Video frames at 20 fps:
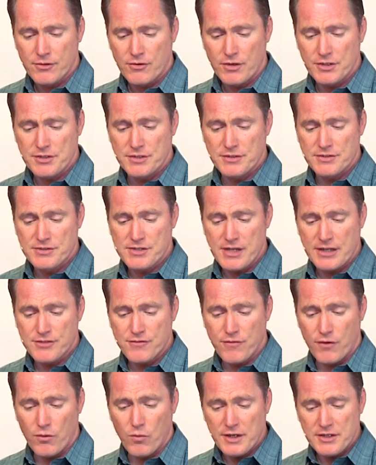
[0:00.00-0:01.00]
Christian says,
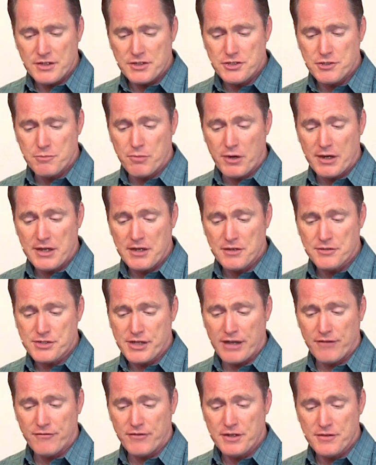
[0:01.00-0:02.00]
"For what did you bring
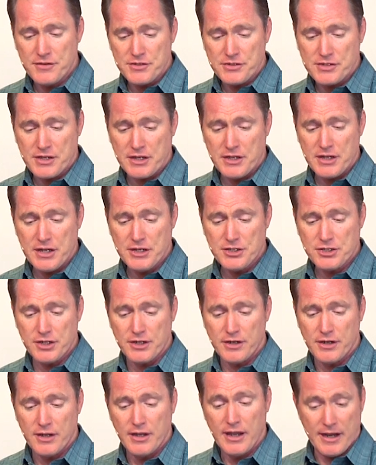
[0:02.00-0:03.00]
yourself into this
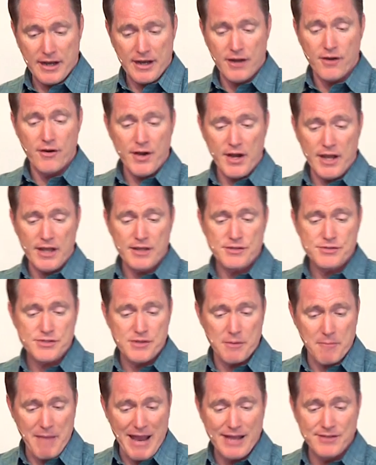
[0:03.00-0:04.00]
condition?" And here it is.
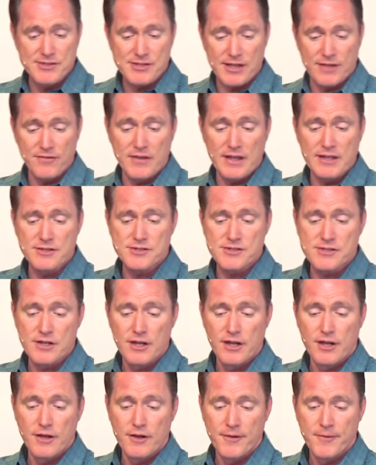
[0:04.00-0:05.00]
The man said this,
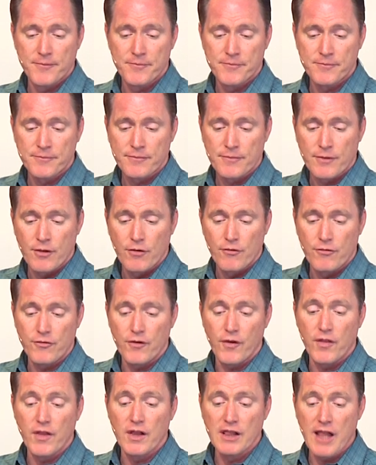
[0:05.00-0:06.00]

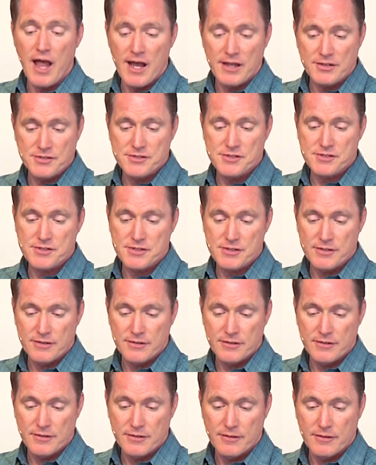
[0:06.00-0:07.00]
"For the lusts,
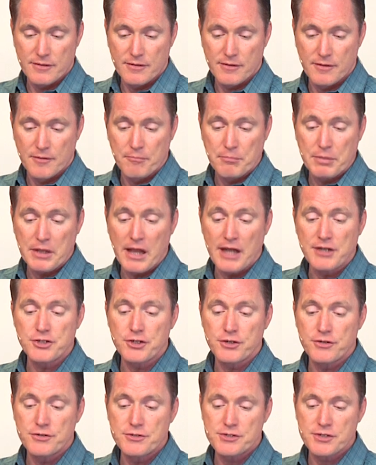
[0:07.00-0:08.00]

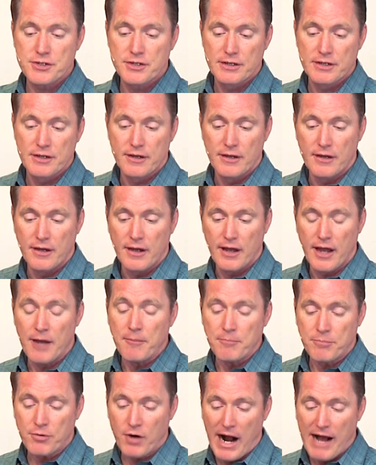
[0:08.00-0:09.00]
pleasures,
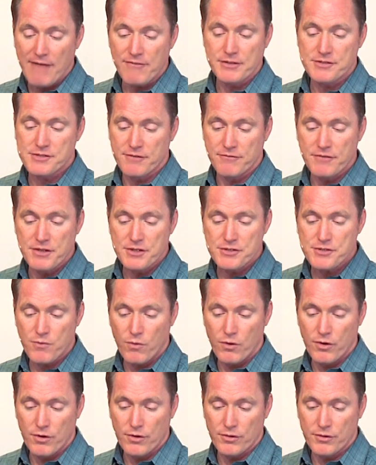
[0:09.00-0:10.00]
and profits of this
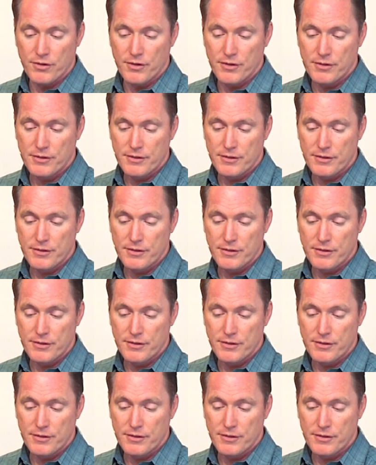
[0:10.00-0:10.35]
world,